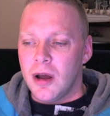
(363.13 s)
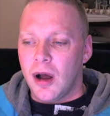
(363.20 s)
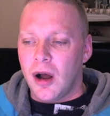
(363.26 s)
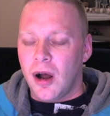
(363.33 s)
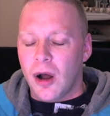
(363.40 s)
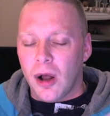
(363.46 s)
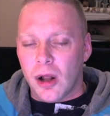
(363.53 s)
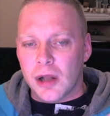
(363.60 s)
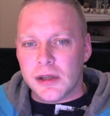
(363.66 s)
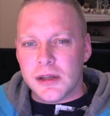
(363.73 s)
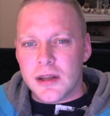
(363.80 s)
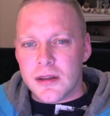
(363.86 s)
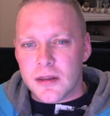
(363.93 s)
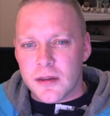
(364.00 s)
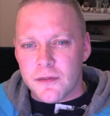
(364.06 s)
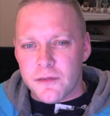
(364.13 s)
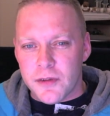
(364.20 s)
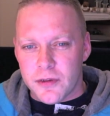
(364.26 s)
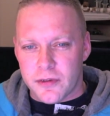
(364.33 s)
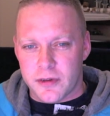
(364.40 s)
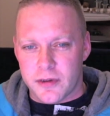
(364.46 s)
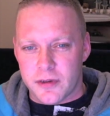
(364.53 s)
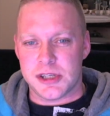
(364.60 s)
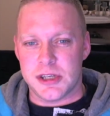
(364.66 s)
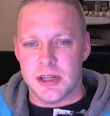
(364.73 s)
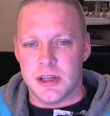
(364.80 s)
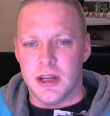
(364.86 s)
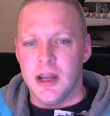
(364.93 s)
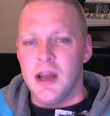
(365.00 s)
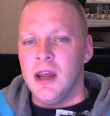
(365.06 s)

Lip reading: on the physician.